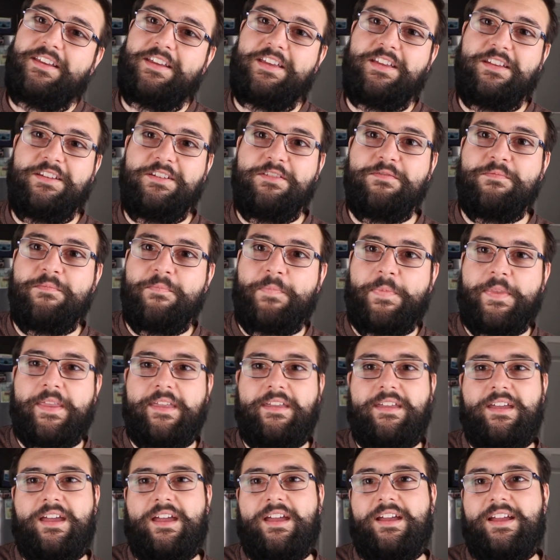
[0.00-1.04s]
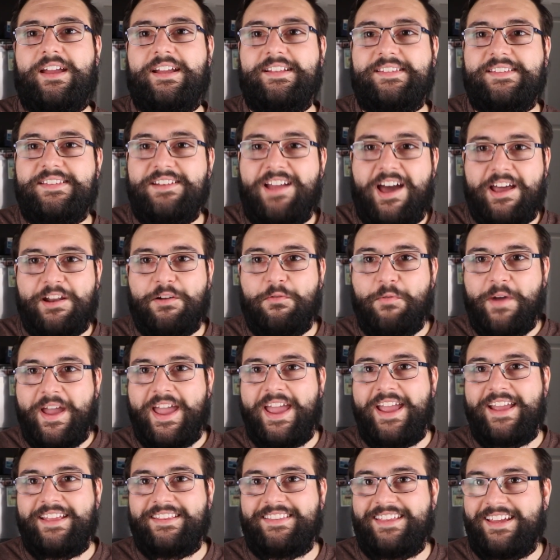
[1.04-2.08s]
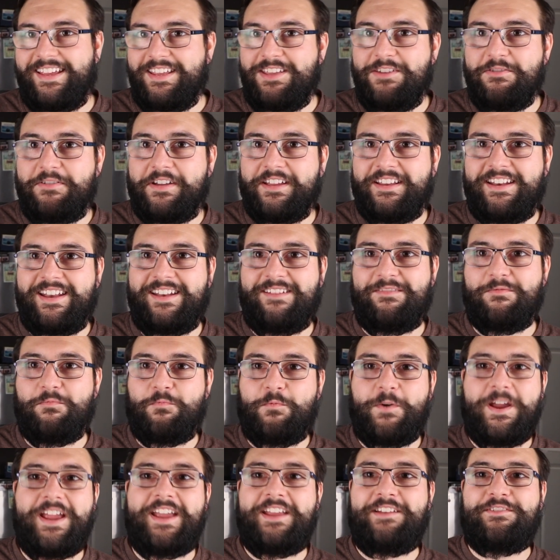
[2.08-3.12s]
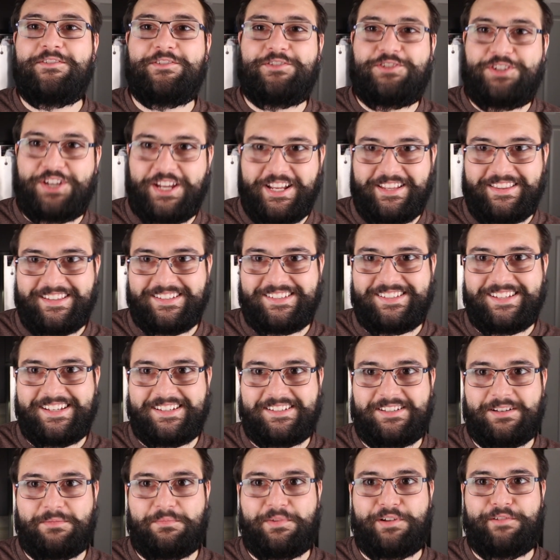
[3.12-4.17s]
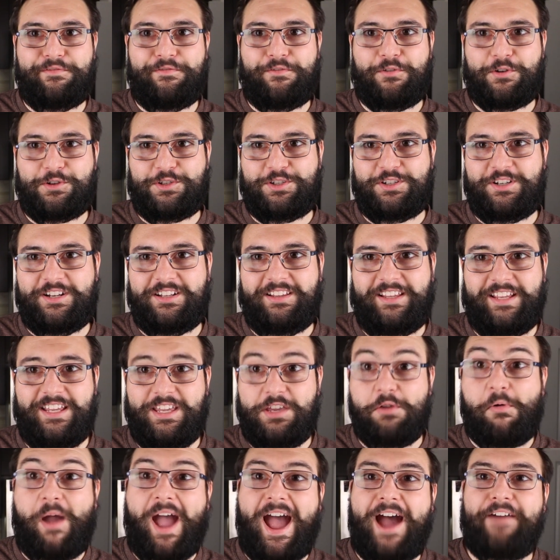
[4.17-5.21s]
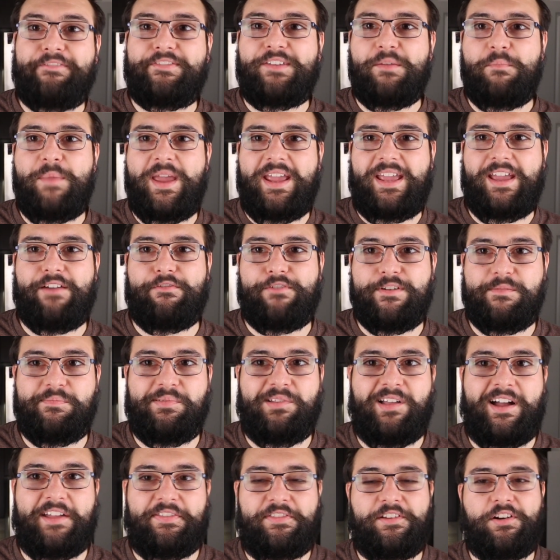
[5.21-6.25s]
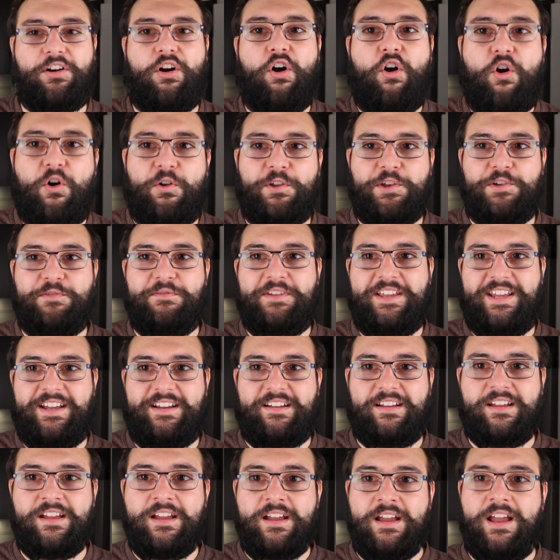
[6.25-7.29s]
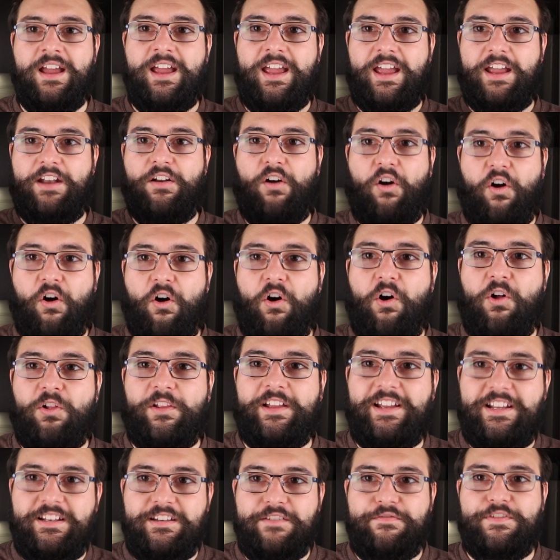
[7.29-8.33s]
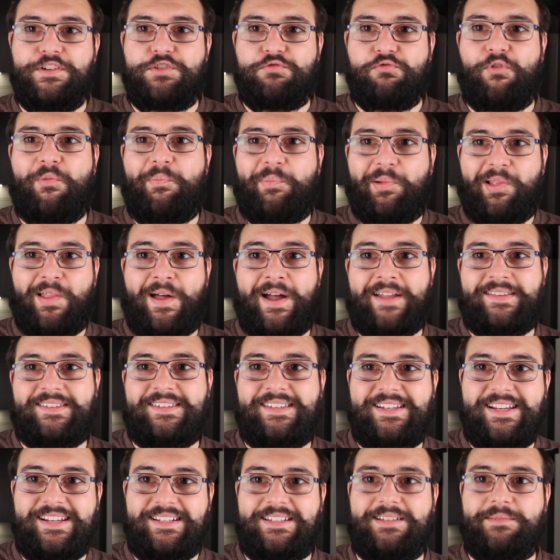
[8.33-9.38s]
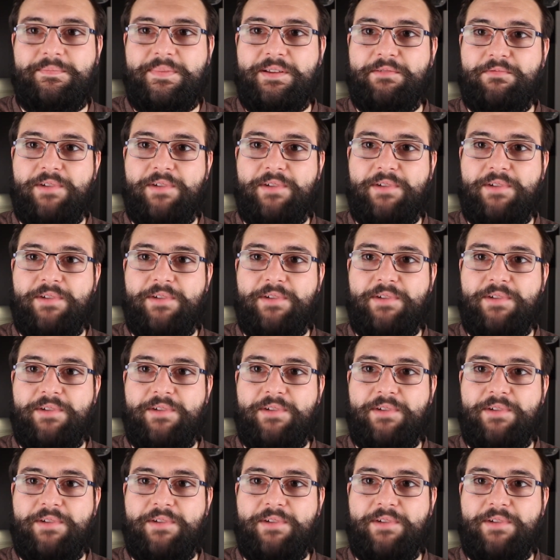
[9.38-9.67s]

you it's not a way that you can win or cheat the system unfortunately you have to make every plot they're all unique and all individual plots need to be